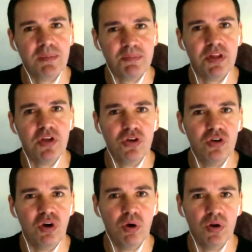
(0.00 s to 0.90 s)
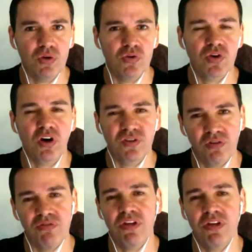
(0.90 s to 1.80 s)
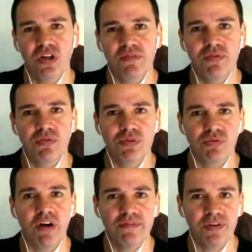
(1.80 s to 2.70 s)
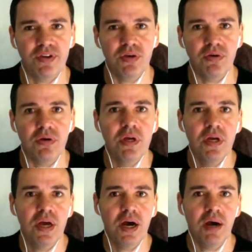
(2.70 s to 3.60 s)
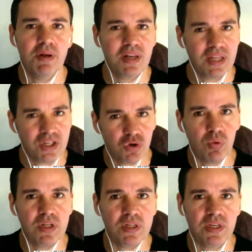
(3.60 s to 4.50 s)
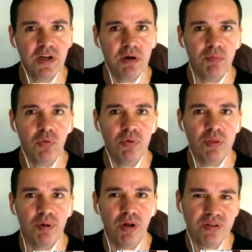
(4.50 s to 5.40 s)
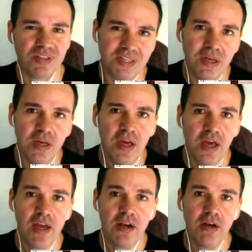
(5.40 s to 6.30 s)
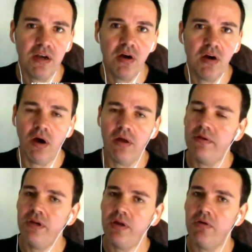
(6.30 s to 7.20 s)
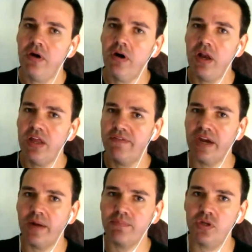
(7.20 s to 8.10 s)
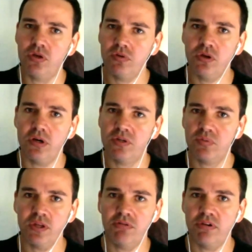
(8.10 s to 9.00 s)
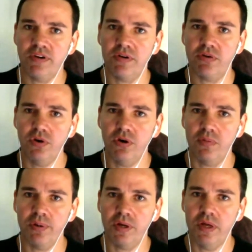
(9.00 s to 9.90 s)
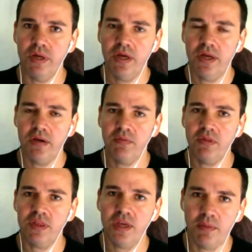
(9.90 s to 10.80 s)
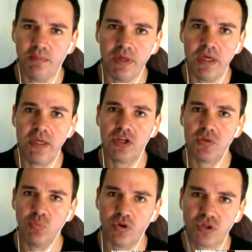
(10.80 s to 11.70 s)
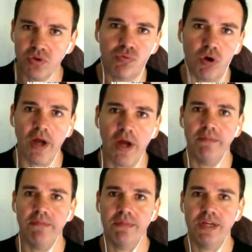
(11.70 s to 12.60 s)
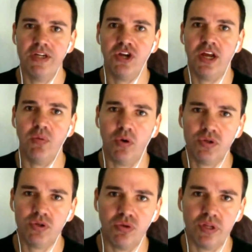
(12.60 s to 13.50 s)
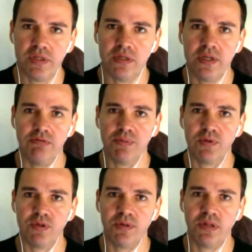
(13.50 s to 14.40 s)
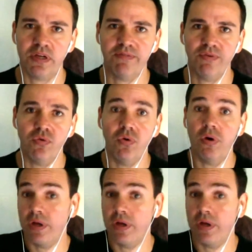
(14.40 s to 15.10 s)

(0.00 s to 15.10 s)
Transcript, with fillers: something that you don't want to do, so I don't think G4 is right for you unless you're willing to get on board with the policy. And, I leave that up to you guys whether you refund or not, but with him, he just wasn't the right teacher and he wasn't willing to take responsibility for